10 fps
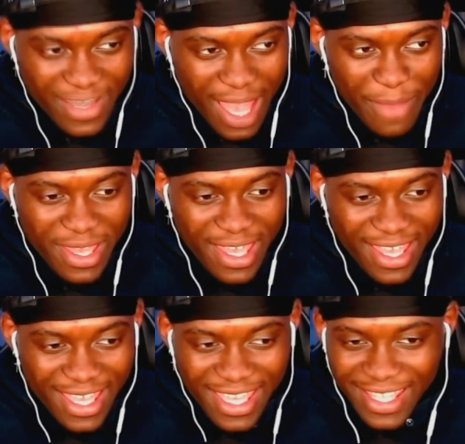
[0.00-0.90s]
I'm
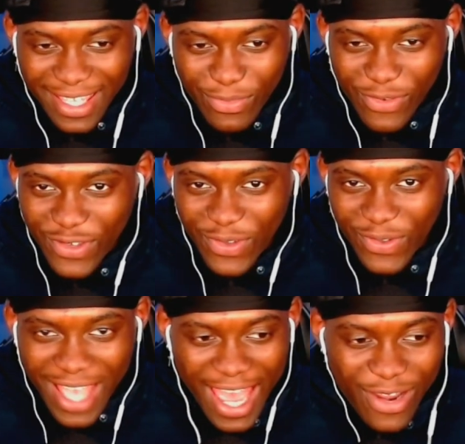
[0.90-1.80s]
here eating with
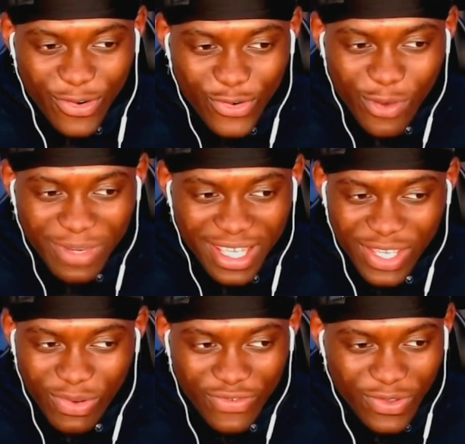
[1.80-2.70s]
you. I don't normally
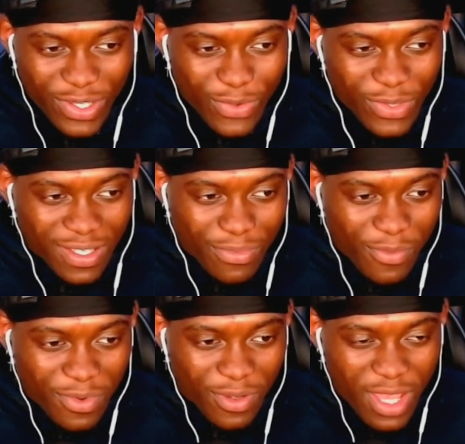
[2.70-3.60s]
eat with you, so what's the
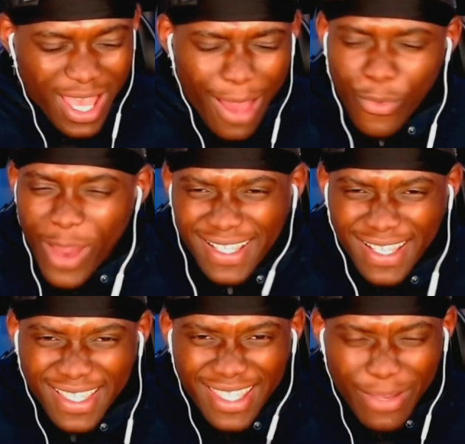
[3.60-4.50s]
problem? And where's
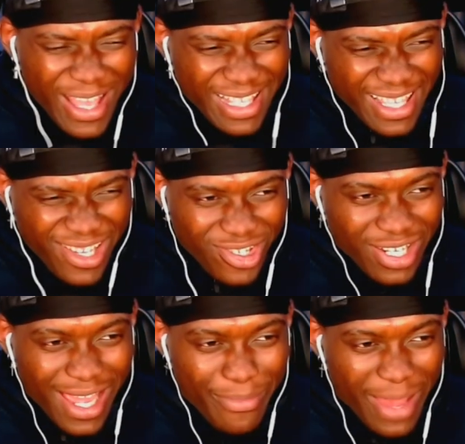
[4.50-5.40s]

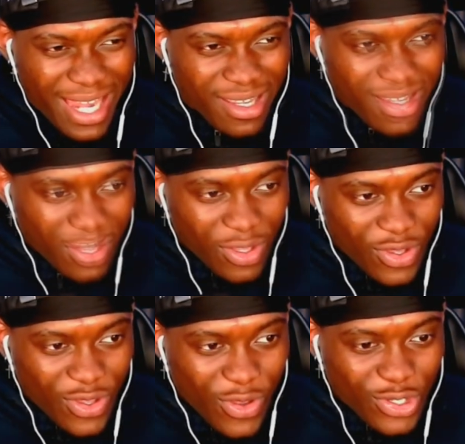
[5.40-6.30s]
Ishida at, man?
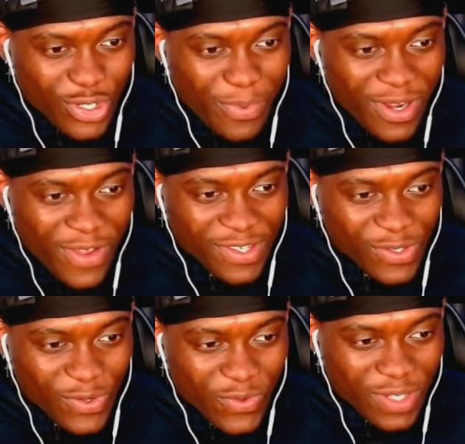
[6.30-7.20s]
Going shopping after
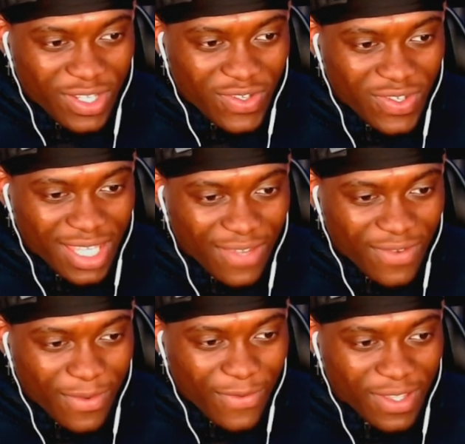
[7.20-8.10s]
school. Didn't you say
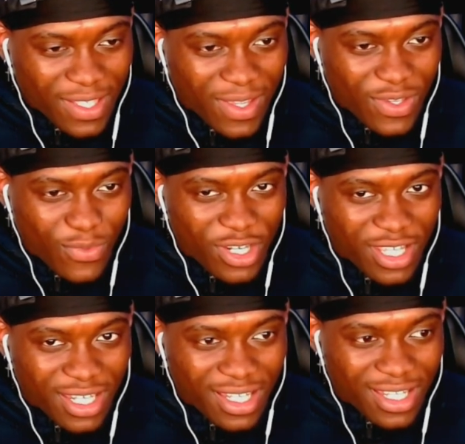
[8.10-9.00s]
there were things that you
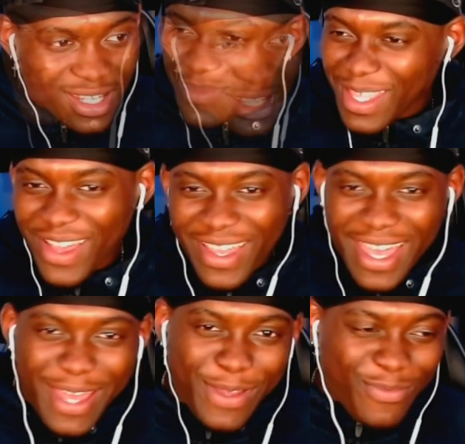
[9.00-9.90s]
wanted?
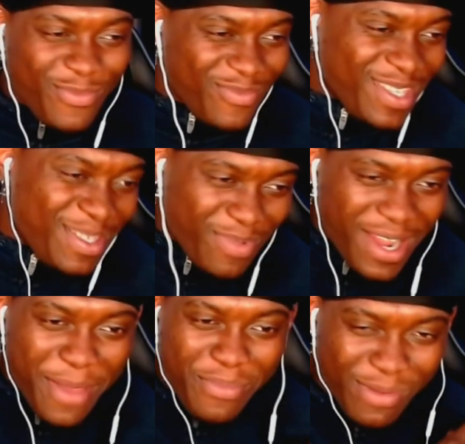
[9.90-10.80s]
Okay,
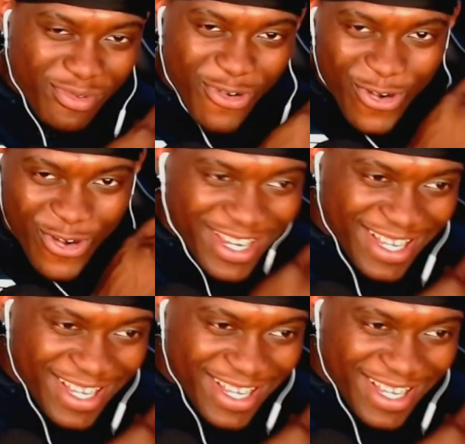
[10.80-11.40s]
playing big bro.